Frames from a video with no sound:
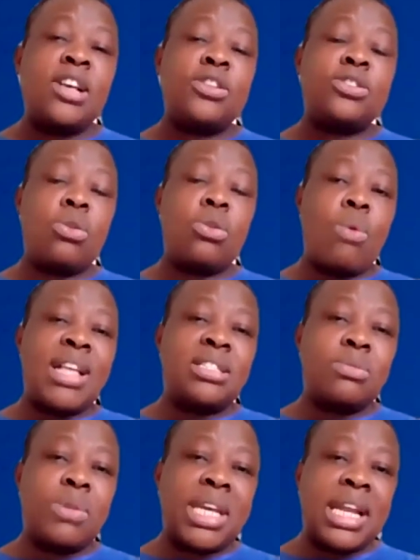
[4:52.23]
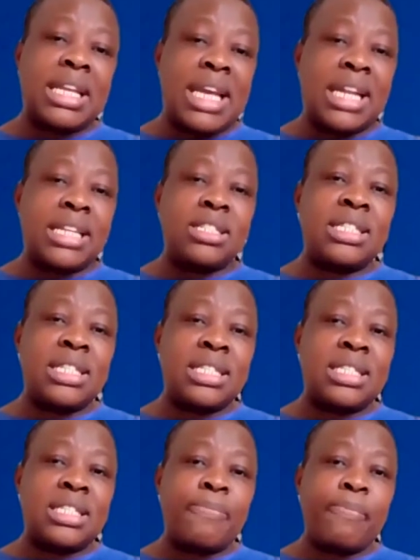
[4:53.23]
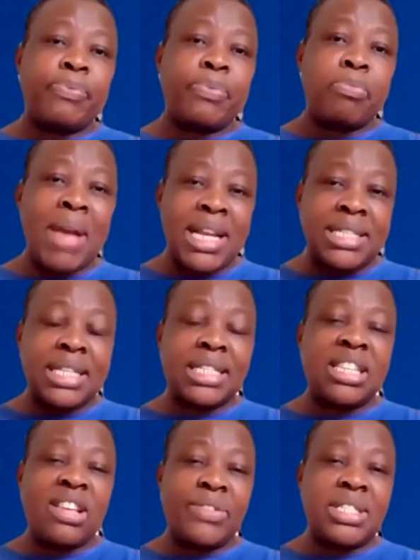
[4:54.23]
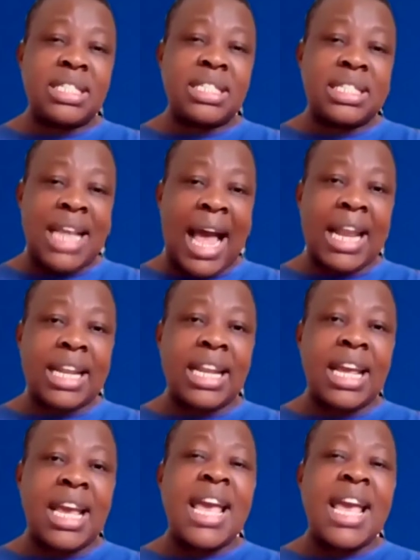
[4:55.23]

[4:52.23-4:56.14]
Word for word: So once we can get these basic services done,